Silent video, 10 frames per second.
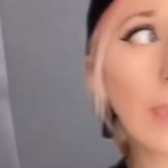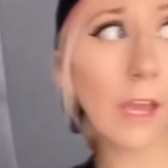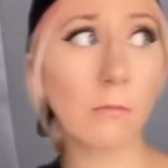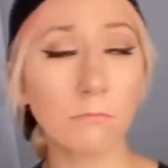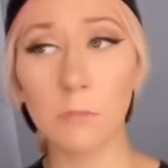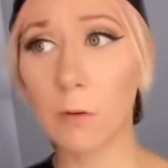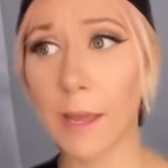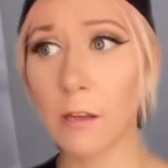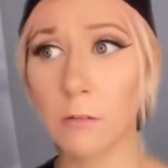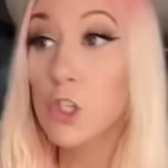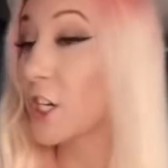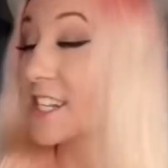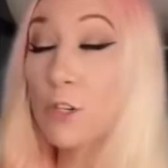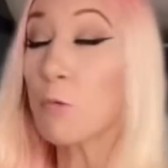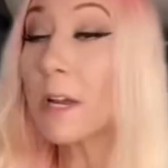Okay, okay.
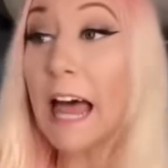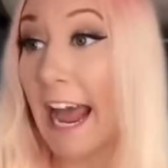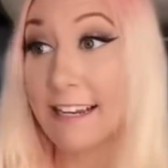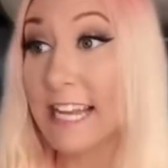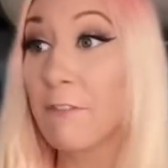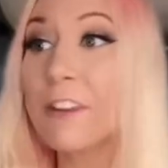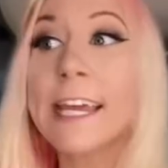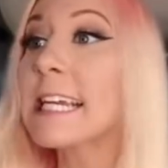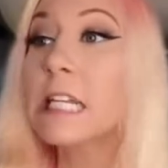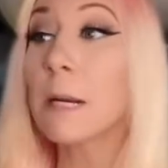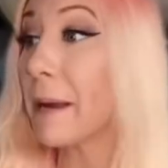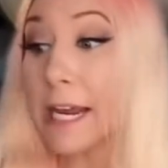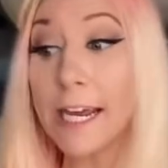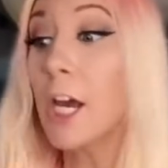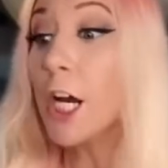Just relax. Everything is gonna
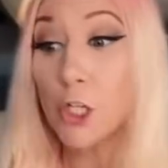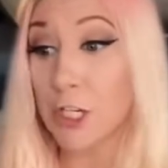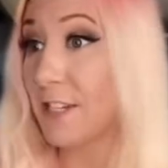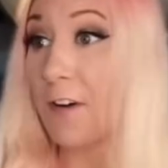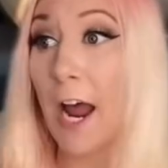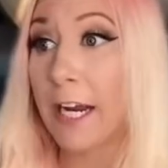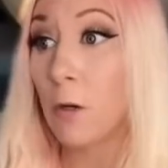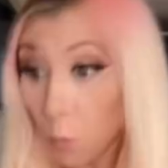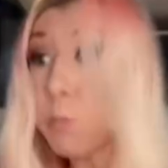be just fine.